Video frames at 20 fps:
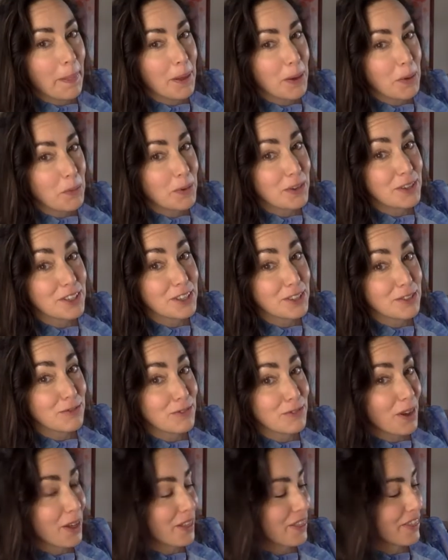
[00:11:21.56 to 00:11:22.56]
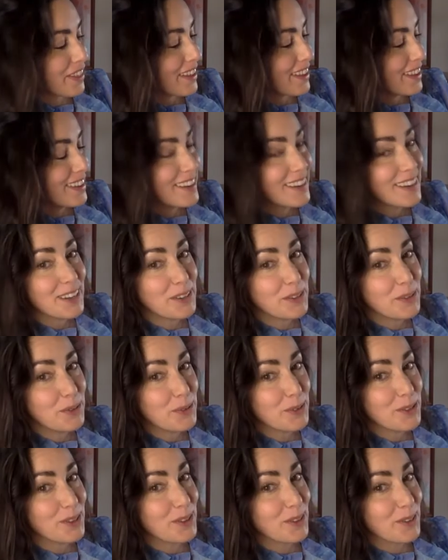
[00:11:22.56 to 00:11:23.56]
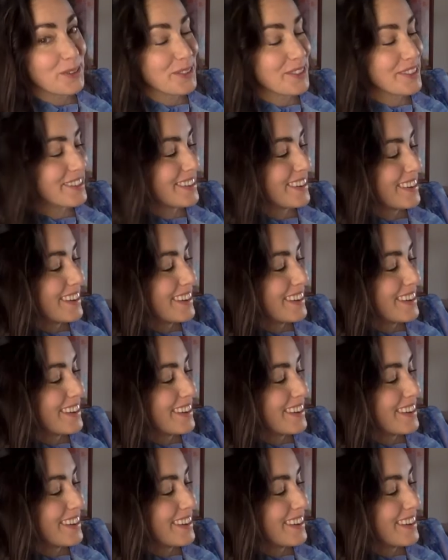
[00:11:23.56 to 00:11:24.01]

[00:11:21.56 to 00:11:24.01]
which is rather a nuisance,